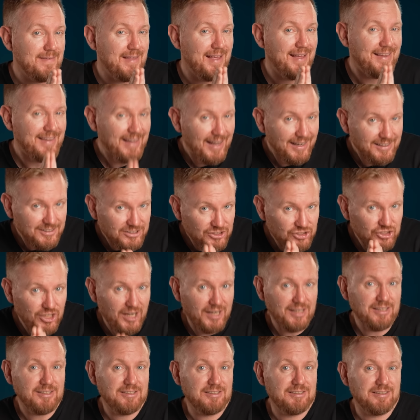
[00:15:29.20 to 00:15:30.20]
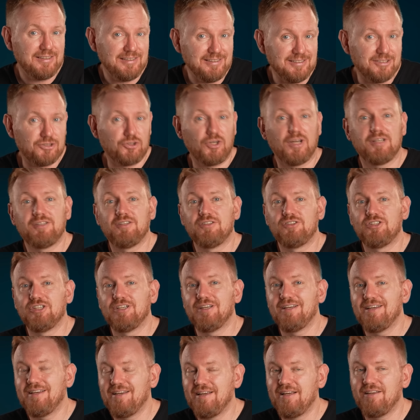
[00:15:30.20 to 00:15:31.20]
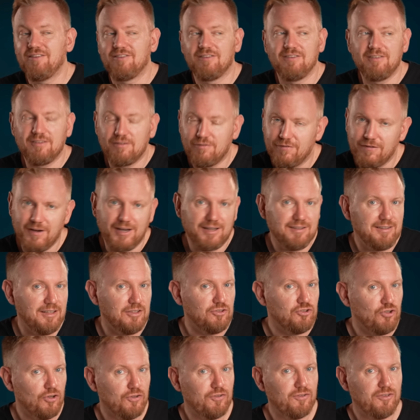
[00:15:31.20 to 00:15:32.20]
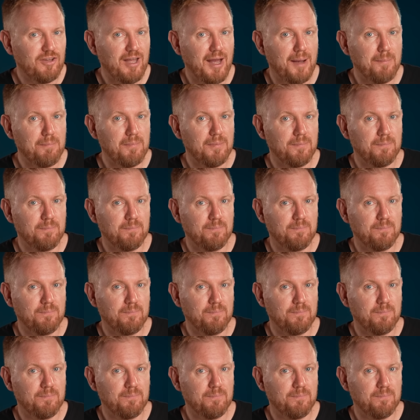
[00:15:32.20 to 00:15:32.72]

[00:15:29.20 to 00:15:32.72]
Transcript: And that change in strategy isn't affecting just them.